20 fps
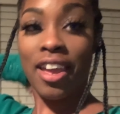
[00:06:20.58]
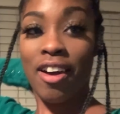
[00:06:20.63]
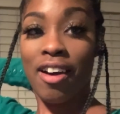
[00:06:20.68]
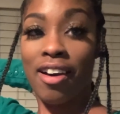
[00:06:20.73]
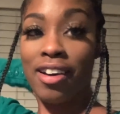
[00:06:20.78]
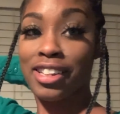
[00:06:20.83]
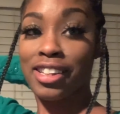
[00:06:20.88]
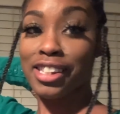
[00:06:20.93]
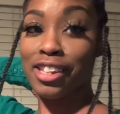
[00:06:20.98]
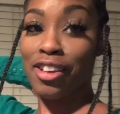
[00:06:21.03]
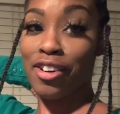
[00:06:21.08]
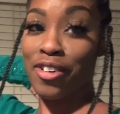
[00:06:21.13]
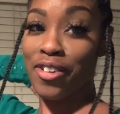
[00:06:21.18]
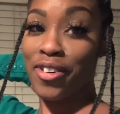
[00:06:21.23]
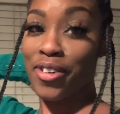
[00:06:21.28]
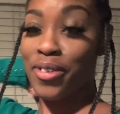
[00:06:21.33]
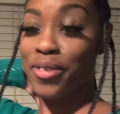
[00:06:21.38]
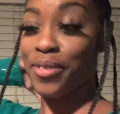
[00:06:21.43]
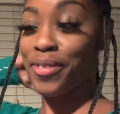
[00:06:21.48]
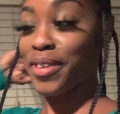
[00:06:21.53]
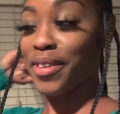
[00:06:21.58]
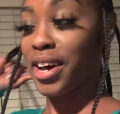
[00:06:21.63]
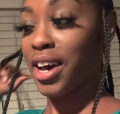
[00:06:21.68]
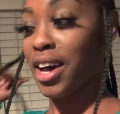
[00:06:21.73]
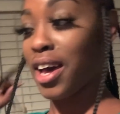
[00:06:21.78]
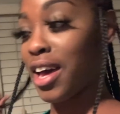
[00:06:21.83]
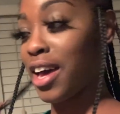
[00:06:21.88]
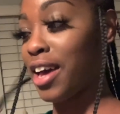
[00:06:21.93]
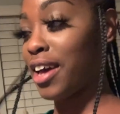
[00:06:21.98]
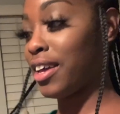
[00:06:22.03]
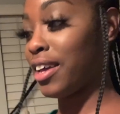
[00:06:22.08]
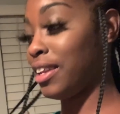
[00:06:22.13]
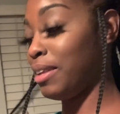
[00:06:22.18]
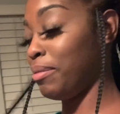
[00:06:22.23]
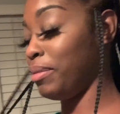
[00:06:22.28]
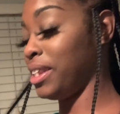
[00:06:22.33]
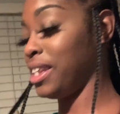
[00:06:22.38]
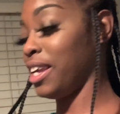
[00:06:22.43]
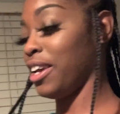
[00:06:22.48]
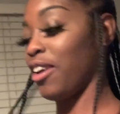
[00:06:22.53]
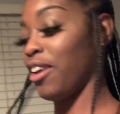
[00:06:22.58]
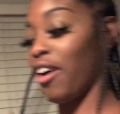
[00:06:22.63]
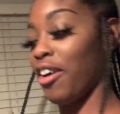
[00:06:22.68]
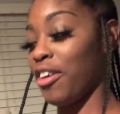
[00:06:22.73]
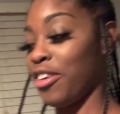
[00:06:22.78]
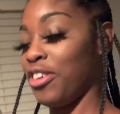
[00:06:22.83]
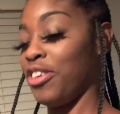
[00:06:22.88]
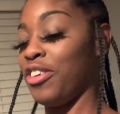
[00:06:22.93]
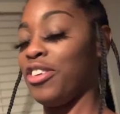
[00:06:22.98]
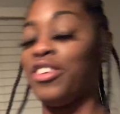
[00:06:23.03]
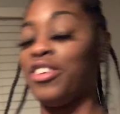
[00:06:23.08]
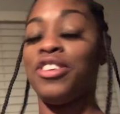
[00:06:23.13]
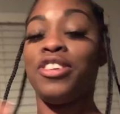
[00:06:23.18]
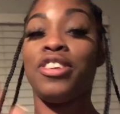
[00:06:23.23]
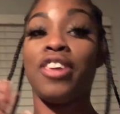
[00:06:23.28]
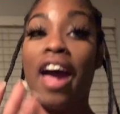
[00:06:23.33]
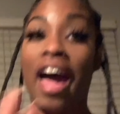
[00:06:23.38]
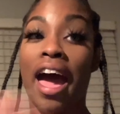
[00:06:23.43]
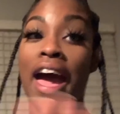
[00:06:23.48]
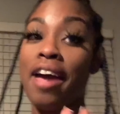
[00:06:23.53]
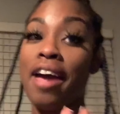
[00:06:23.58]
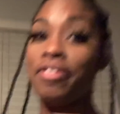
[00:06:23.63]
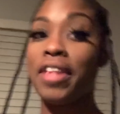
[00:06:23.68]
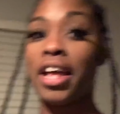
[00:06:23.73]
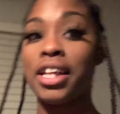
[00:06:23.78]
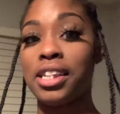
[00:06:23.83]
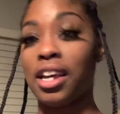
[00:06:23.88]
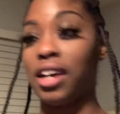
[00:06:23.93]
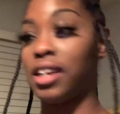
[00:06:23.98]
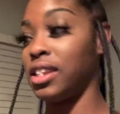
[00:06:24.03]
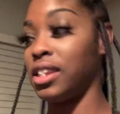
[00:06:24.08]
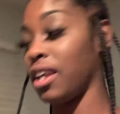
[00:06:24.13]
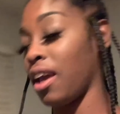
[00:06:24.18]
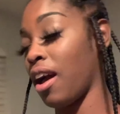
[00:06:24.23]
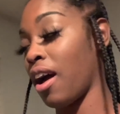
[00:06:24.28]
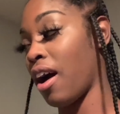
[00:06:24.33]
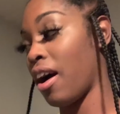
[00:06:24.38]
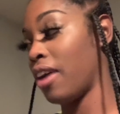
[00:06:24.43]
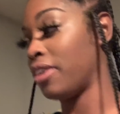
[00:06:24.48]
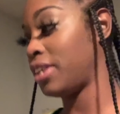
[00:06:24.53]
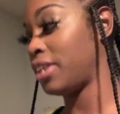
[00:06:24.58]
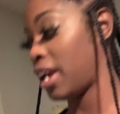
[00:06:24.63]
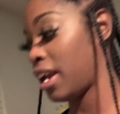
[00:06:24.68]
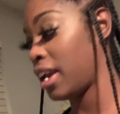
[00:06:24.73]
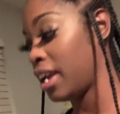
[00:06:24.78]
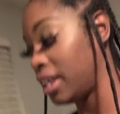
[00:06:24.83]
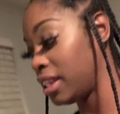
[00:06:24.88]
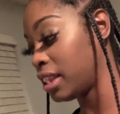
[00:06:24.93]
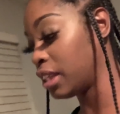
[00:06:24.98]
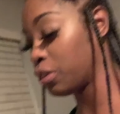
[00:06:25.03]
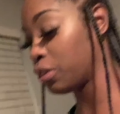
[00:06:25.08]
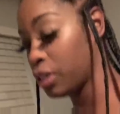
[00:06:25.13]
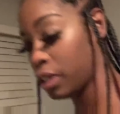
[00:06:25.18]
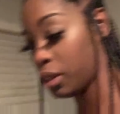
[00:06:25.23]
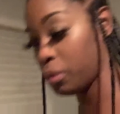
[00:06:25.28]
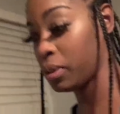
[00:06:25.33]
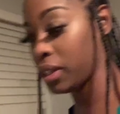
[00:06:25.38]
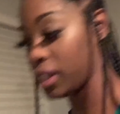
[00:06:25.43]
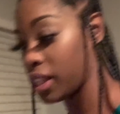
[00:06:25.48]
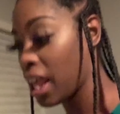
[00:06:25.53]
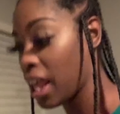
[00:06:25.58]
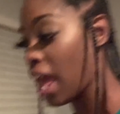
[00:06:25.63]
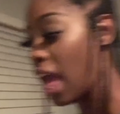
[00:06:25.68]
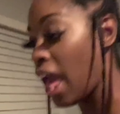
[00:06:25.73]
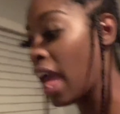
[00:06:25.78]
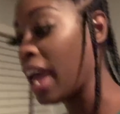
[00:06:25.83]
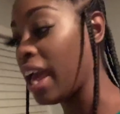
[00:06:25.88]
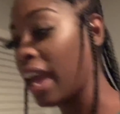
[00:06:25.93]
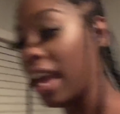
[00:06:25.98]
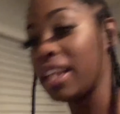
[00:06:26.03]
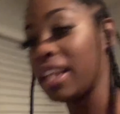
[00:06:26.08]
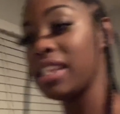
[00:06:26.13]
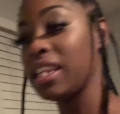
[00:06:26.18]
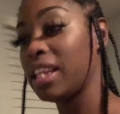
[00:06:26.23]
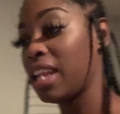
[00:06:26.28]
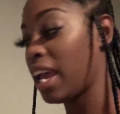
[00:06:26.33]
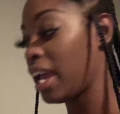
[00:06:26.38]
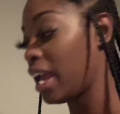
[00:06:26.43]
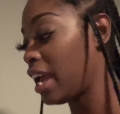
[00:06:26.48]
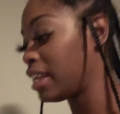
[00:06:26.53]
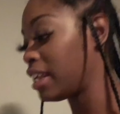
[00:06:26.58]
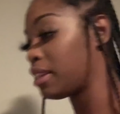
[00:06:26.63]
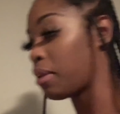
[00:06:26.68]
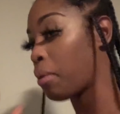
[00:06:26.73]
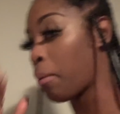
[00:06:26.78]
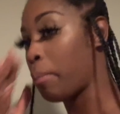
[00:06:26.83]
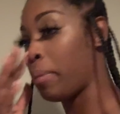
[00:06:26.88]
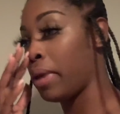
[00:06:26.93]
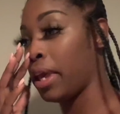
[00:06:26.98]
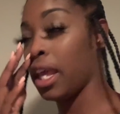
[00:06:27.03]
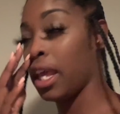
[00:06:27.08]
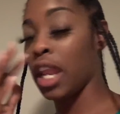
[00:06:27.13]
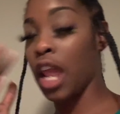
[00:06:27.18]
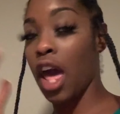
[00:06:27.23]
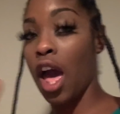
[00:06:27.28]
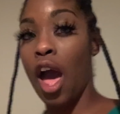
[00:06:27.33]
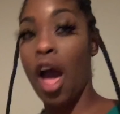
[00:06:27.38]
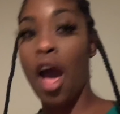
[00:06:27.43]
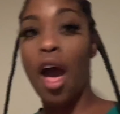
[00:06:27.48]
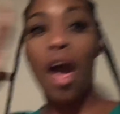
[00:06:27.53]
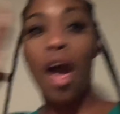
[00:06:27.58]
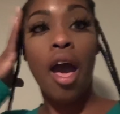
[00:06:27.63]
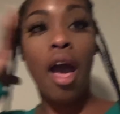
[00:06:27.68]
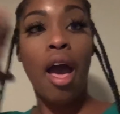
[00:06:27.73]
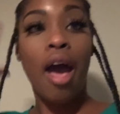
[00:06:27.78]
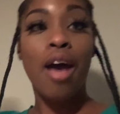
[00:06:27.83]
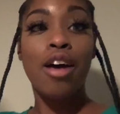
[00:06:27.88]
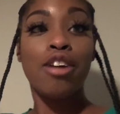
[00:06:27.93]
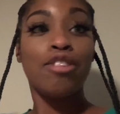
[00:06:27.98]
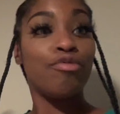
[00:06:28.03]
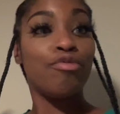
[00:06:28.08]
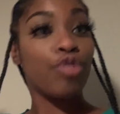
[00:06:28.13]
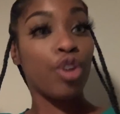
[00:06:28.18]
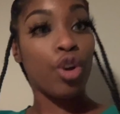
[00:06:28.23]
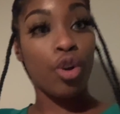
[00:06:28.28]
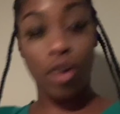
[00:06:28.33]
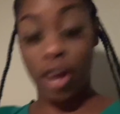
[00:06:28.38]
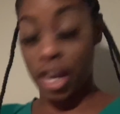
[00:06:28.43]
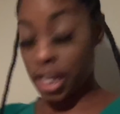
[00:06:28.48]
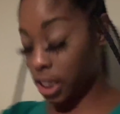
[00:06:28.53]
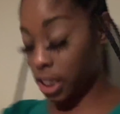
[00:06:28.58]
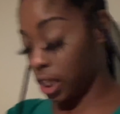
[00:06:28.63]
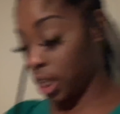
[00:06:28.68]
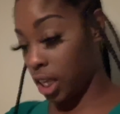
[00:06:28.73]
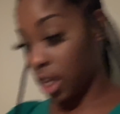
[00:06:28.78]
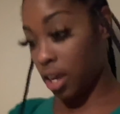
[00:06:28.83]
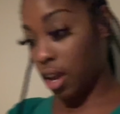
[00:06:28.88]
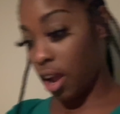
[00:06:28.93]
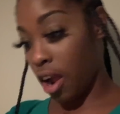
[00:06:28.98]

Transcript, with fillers: y'all. So, let me say y'all. Y'all, I have not talked to y'all all day. It's Christmas, and today has been crazy.